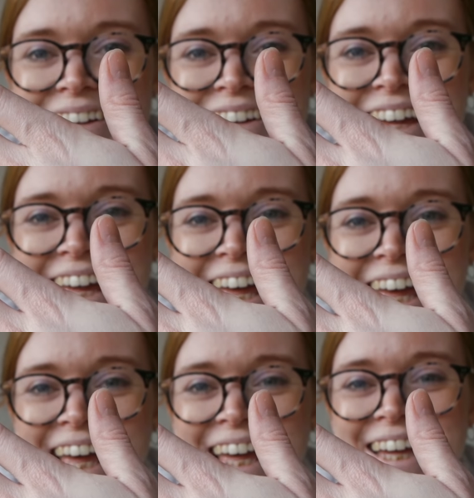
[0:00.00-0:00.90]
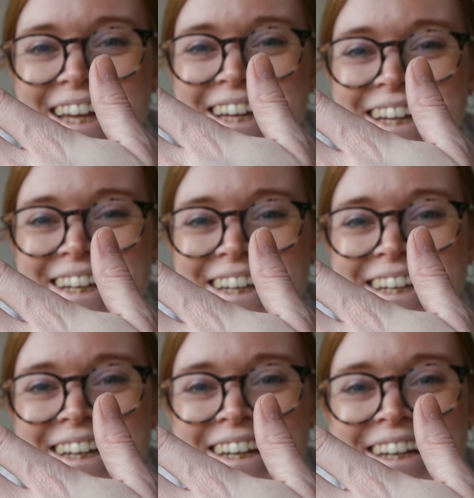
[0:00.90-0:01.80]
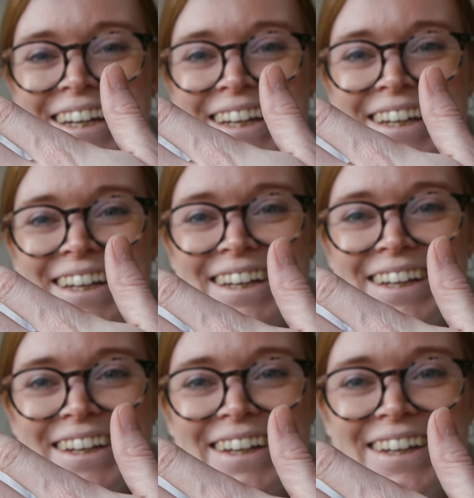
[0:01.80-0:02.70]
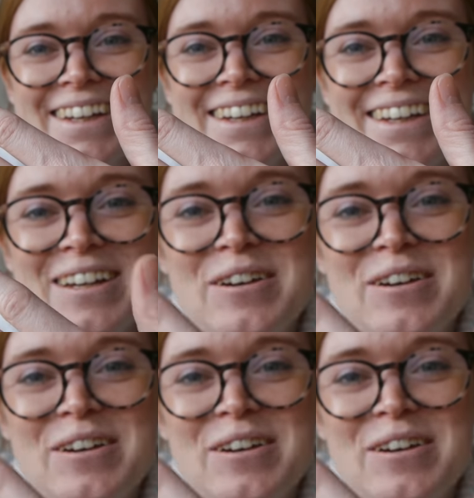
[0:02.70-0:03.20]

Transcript: Nobody speaks.